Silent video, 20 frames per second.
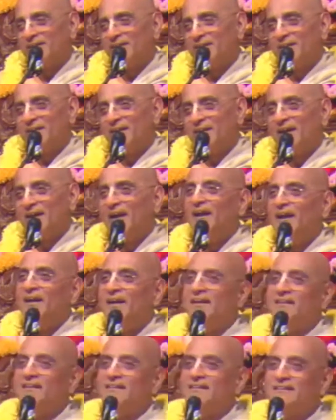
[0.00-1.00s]
And
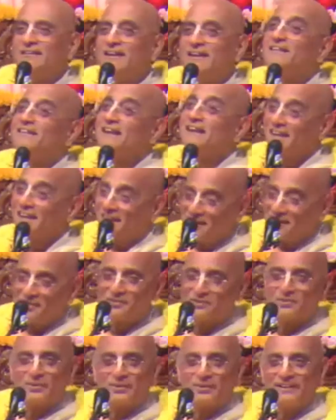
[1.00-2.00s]
that's another
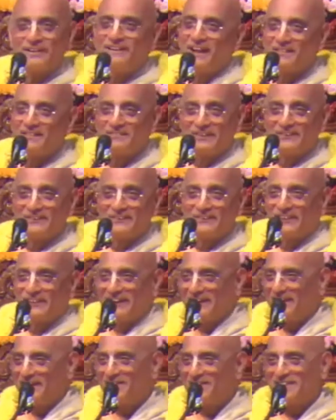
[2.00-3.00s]
story. I'm not going
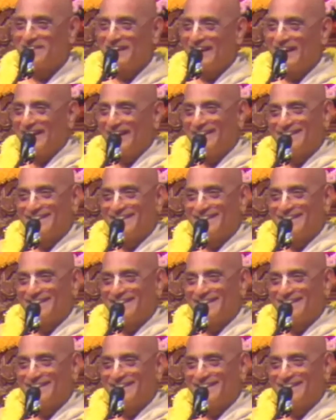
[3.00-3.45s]
into that.